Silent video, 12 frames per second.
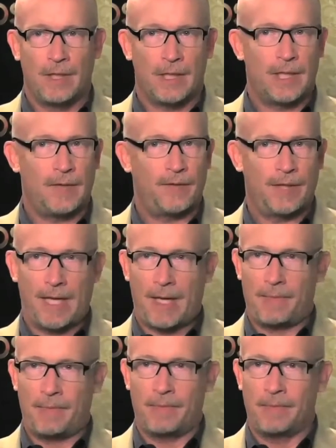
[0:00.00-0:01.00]
given
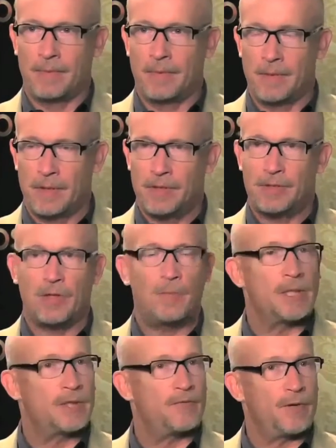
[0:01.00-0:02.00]
them so
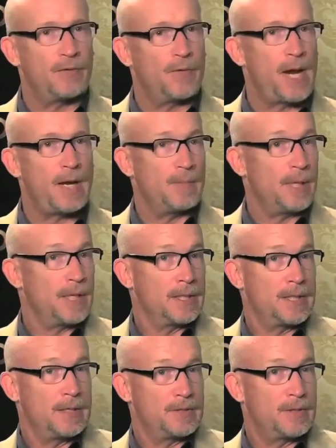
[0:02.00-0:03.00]
much free rein because
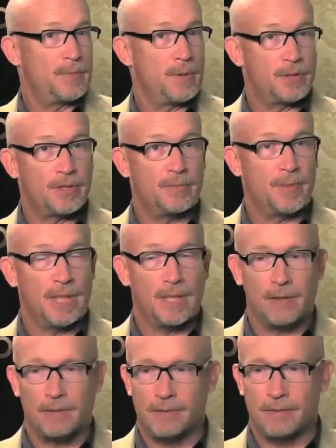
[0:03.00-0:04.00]
they're supposed to
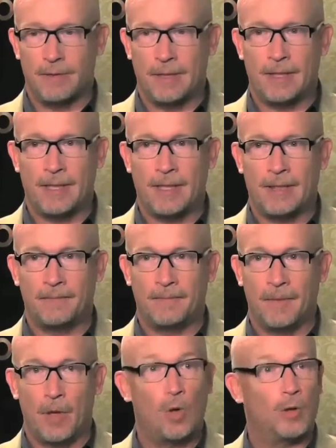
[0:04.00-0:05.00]
be
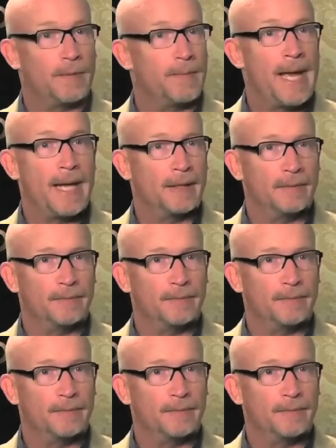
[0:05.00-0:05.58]
holy men.